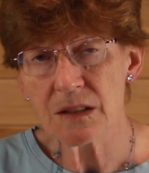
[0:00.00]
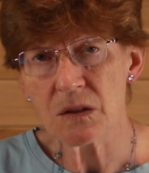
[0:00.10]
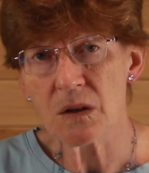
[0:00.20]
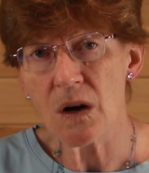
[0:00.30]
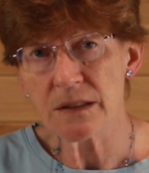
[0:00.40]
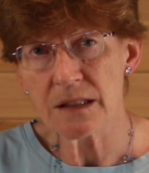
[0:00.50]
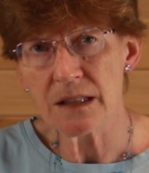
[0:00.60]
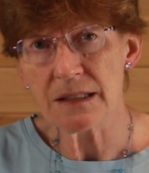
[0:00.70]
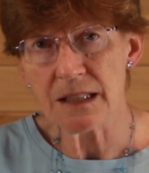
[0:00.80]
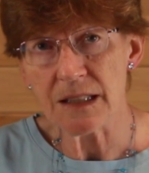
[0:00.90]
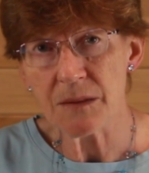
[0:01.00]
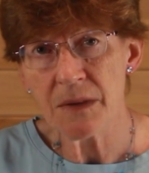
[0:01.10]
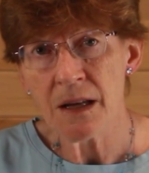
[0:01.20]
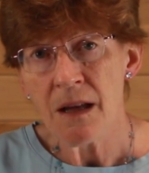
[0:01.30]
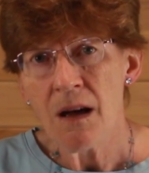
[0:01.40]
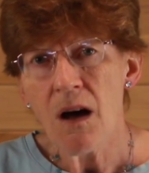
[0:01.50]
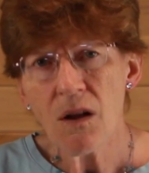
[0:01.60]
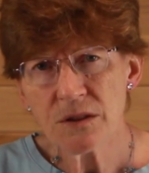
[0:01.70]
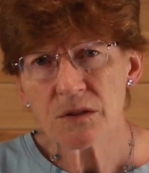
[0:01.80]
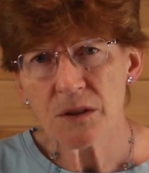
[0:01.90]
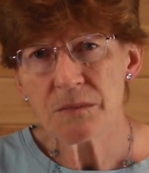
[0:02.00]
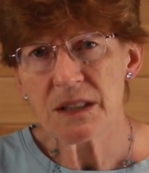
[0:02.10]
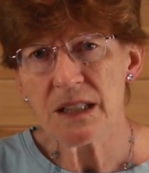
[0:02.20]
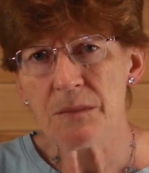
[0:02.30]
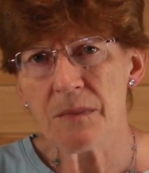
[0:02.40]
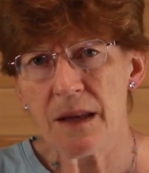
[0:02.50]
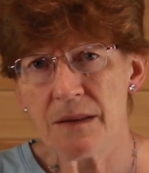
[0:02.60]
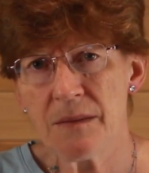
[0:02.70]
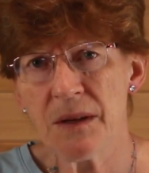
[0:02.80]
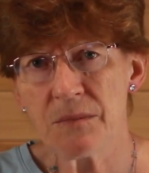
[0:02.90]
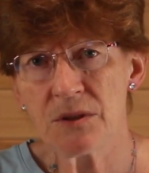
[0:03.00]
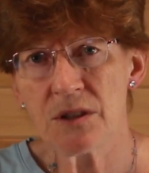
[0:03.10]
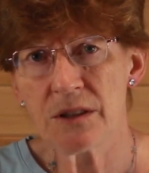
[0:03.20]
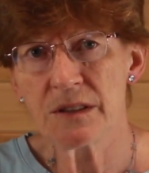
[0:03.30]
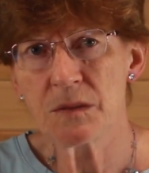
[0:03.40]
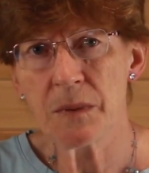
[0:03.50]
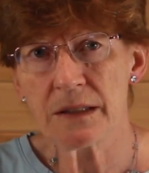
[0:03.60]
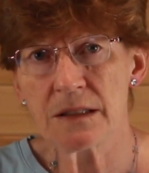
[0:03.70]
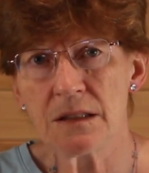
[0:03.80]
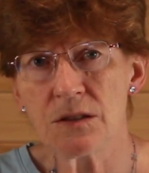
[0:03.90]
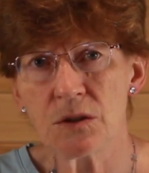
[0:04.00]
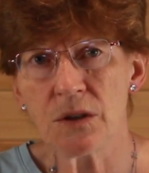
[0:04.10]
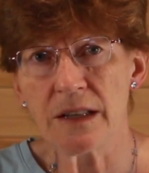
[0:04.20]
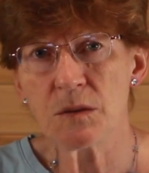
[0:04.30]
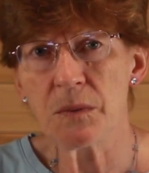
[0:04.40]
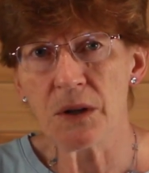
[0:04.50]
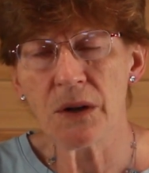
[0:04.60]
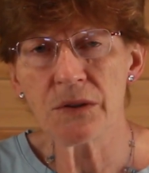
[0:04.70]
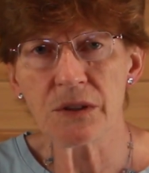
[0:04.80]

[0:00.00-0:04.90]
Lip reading: across the team. All Scrum team members are expected to stretch beyond their